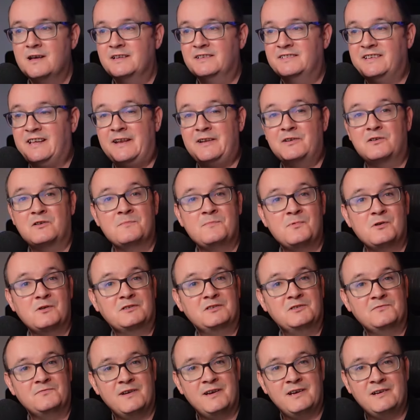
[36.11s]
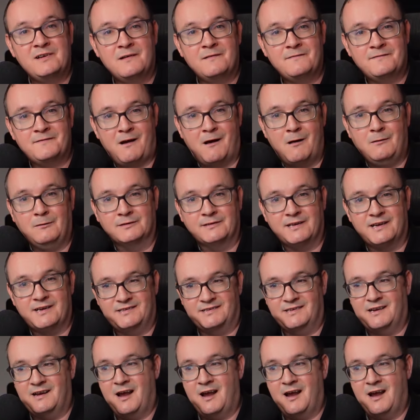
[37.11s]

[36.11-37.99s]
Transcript: technical book to read over the holidays,